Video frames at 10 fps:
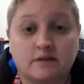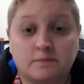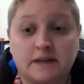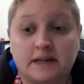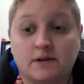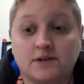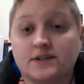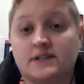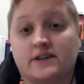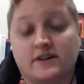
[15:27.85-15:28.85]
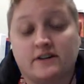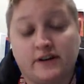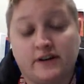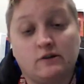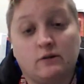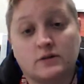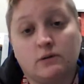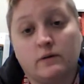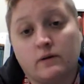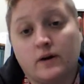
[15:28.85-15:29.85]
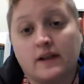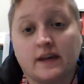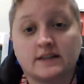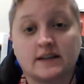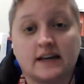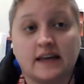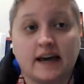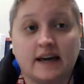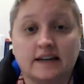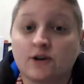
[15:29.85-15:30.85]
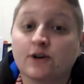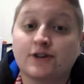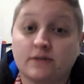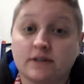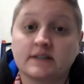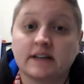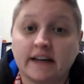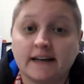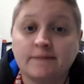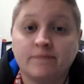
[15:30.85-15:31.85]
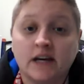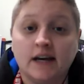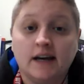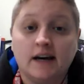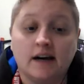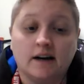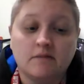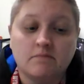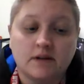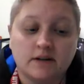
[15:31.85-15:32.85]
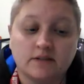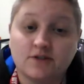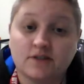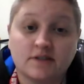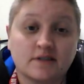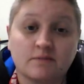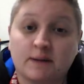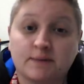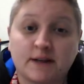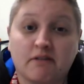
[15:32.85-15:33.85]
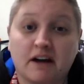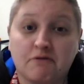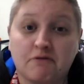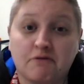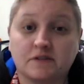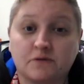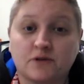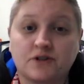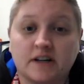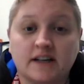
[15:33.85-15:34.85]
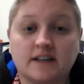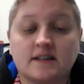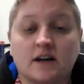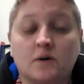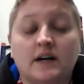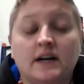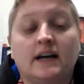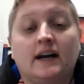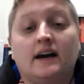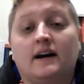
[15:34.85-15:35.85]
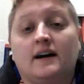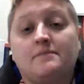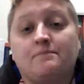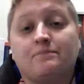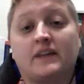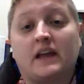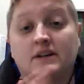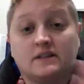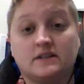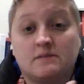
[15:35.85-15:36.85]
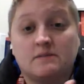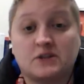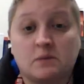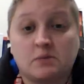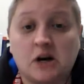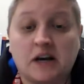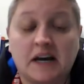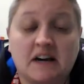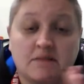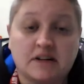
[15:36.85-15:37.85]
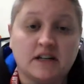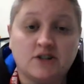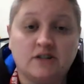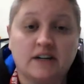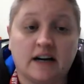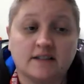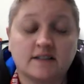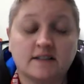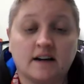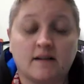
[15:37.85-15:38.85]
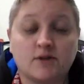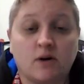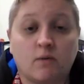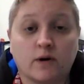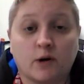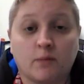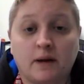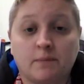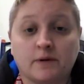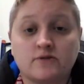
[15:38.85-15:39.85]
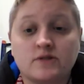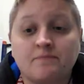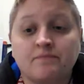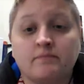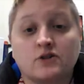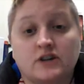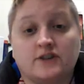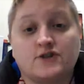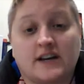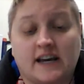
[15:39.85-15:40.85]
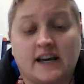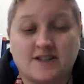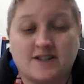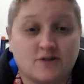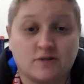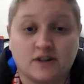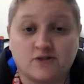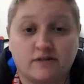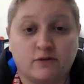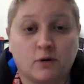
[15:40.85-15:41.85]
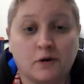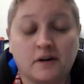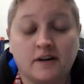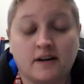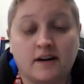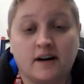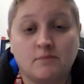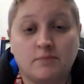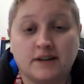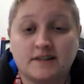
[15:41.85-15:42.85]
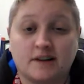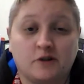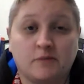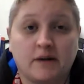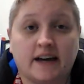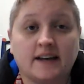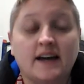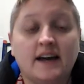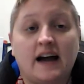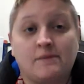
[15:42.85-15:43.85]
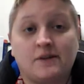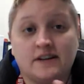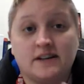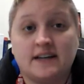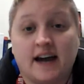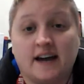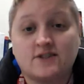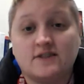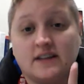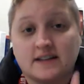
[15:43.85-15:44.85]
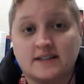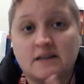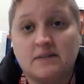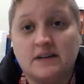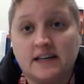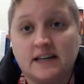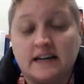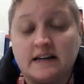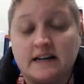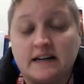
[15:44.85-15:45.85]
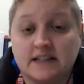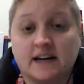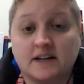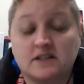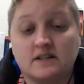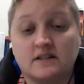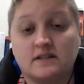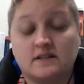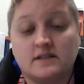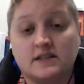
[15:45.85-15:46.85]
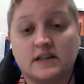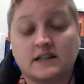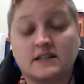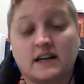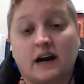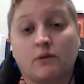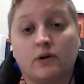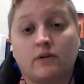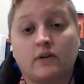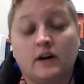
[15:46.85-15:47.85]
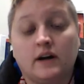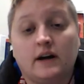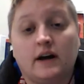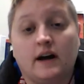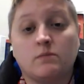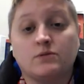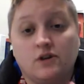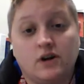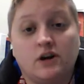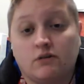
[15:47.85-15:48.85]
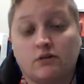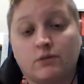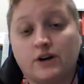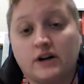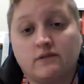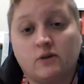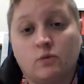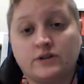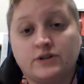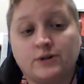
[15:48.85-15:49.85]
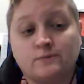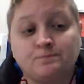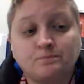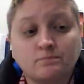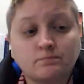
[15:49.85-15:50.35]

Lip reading: I was spending most of the day trying to figure out what was going on and things like that. And it's hard to do on a Sunday. It's just sometimes how life works, unfortunately. So I'm gonna stop talking. I'm gonna let you guys go on with your papers. Make sure you get your connection done. It's really straightforward, but it's not too bad. I'm going to attach the assignment again. I'm going to attach the text that I wrote. But you can go through and read it if you want to.